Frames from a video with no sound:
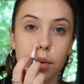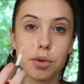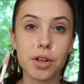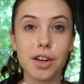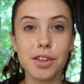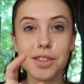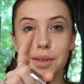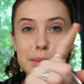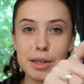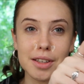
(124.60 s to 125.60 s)
I'm trying to use
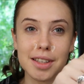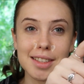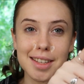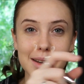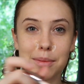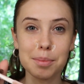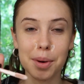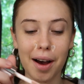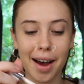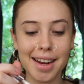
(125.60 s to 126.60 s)
the mirror that's like
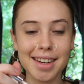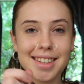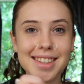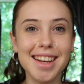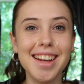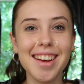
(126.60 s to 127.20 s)
behind.